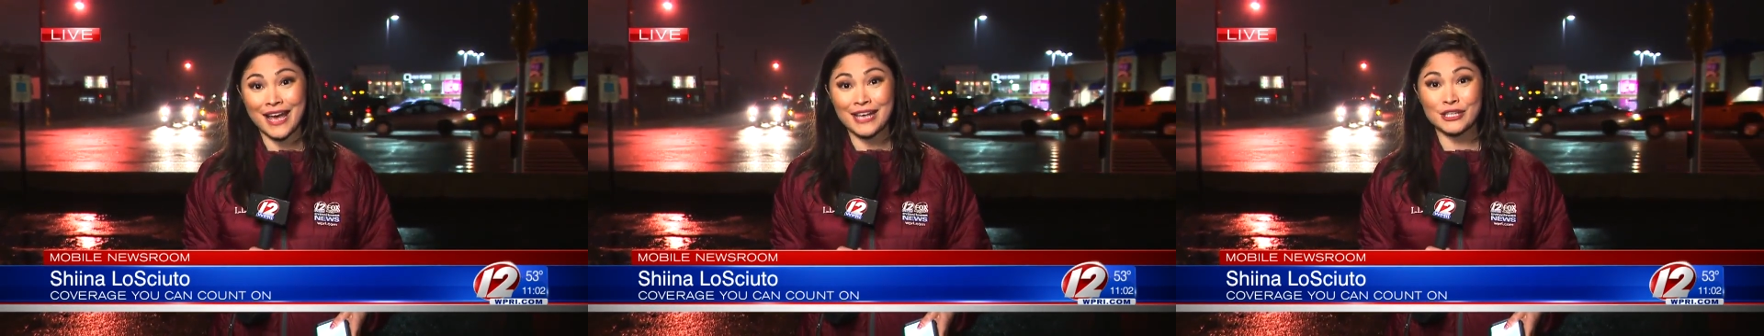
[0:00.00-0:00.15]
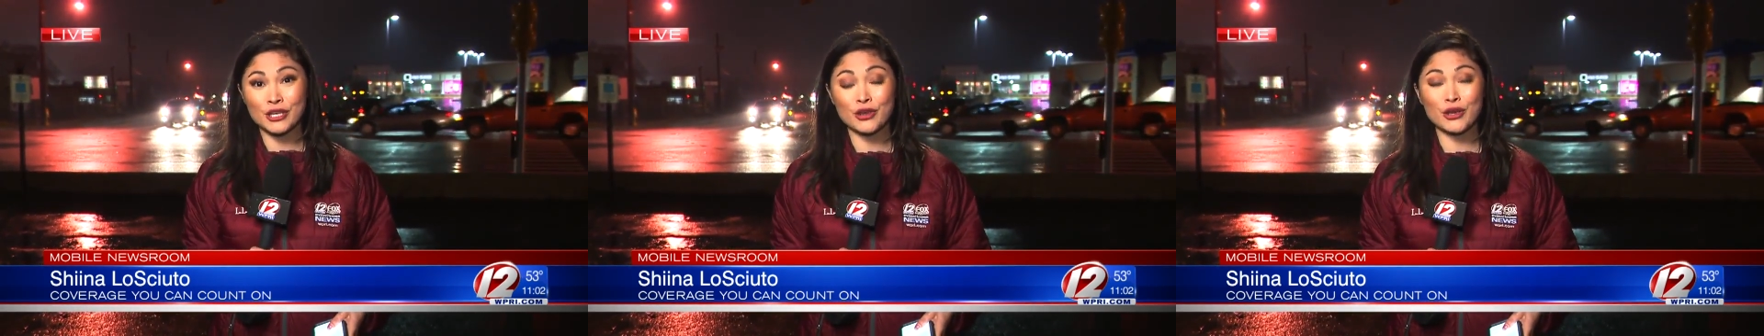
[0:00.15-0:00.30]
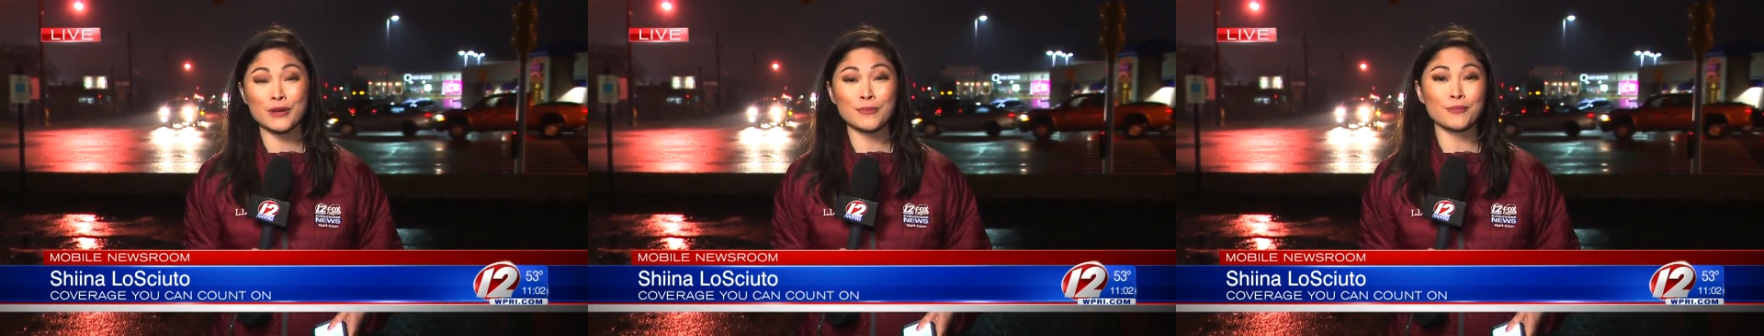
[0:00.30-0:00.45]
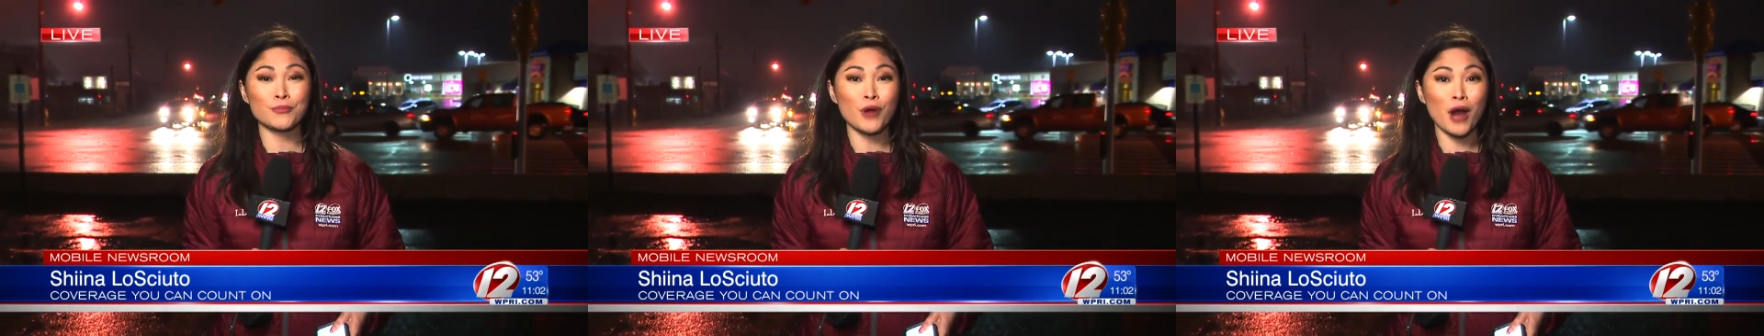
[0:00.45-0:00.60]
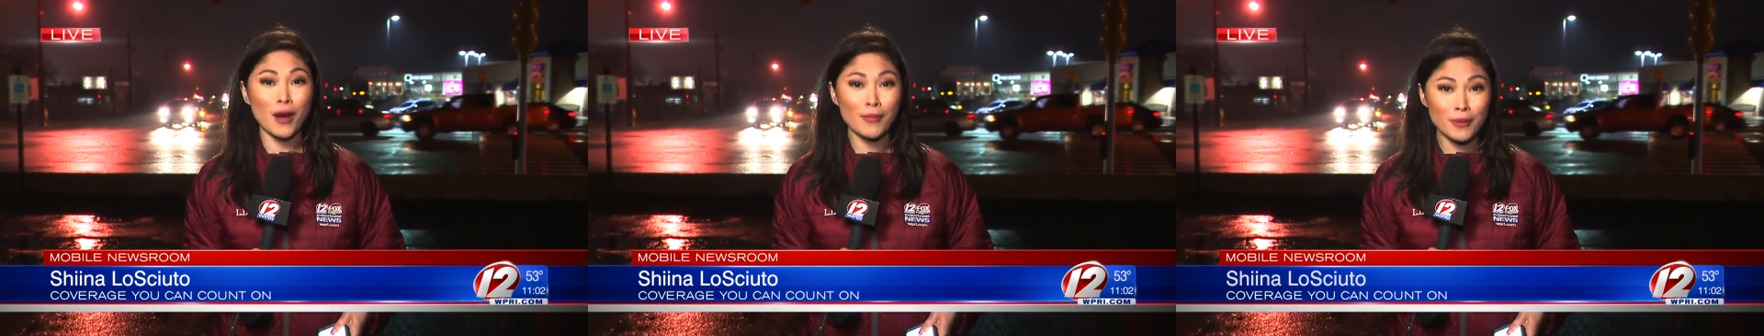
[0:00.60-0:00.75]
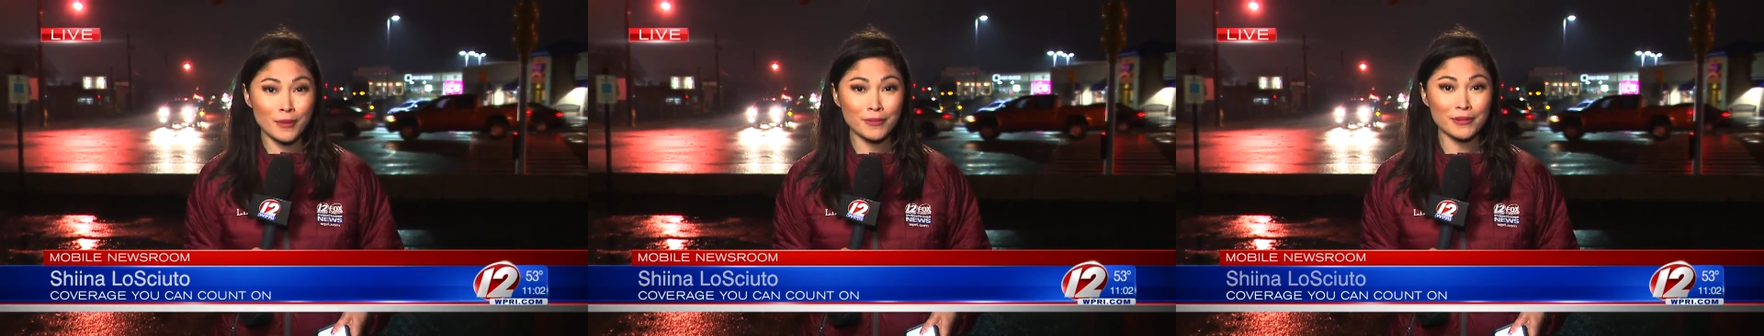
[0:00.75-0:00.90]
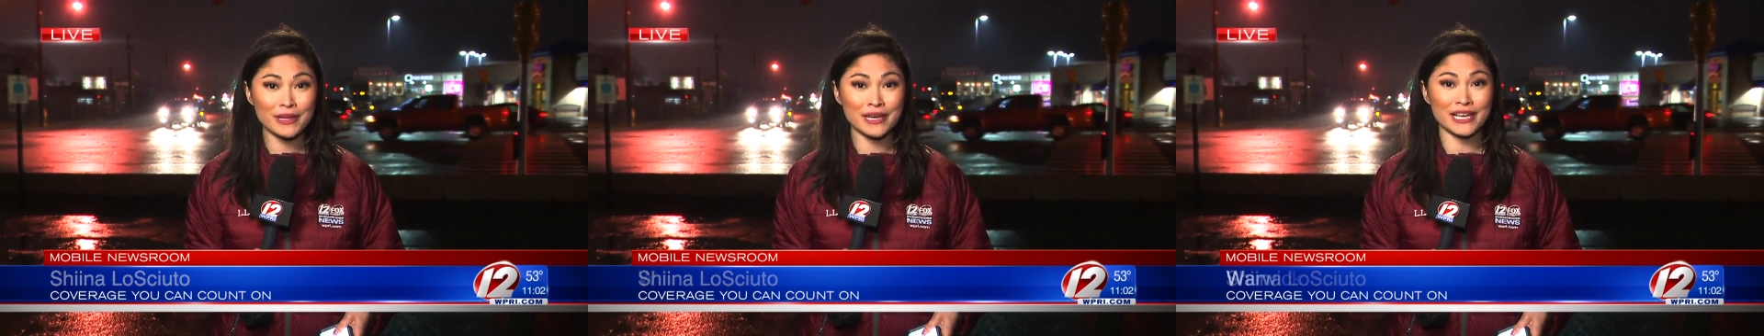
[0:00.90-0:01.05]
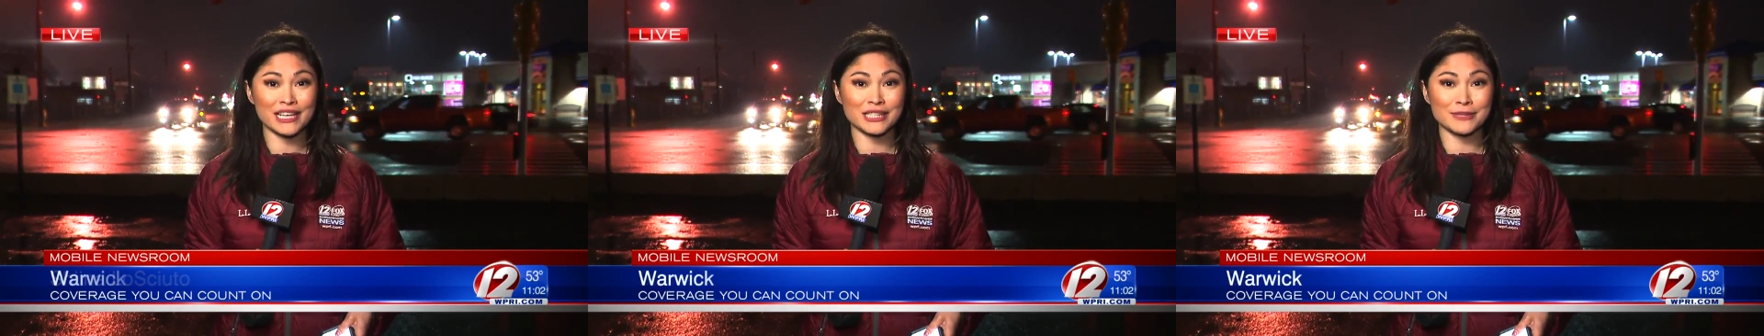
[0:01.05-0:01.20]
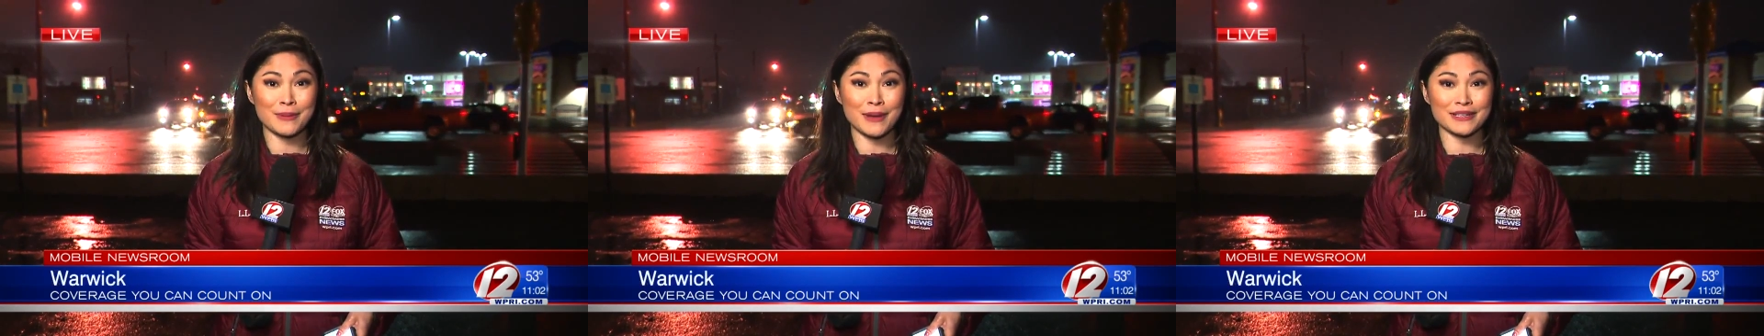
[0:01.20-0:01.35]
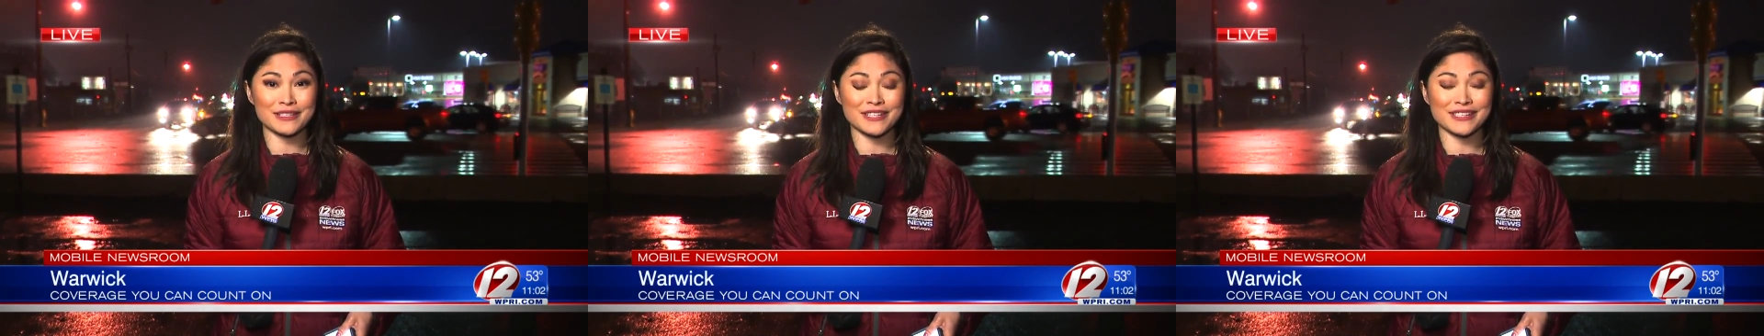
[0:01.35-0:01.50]
so you can probably
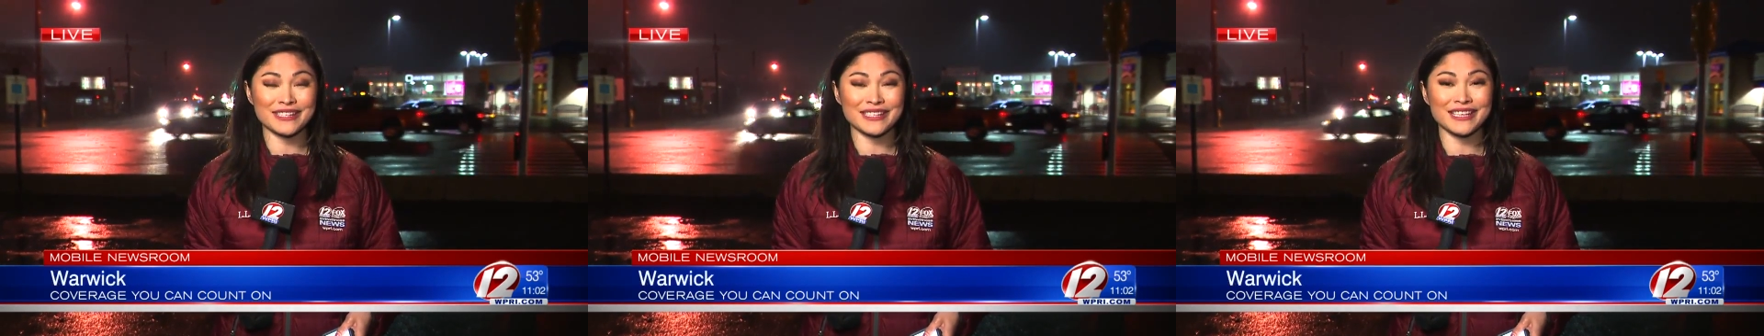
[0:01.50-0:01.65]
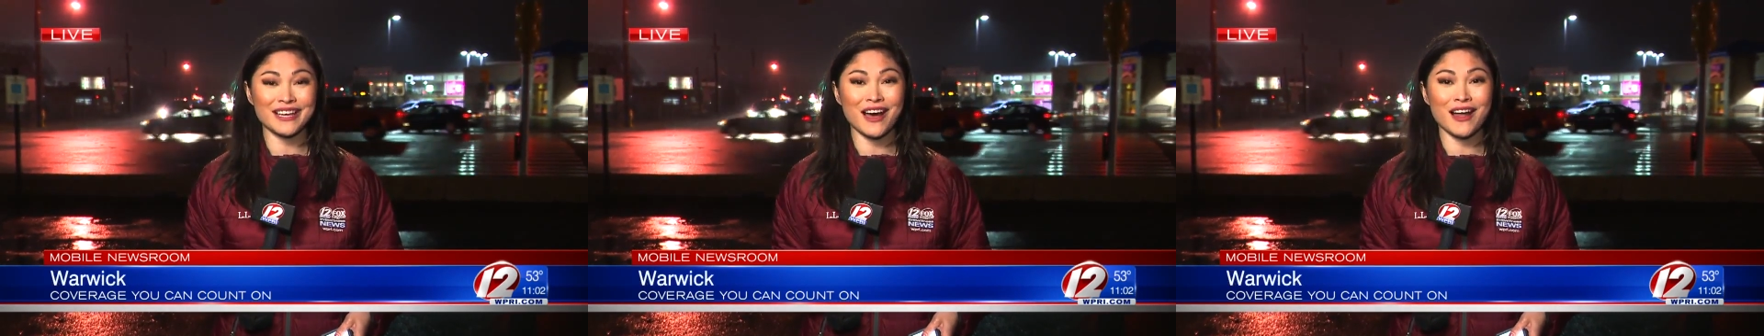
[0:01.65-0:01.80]
expect to see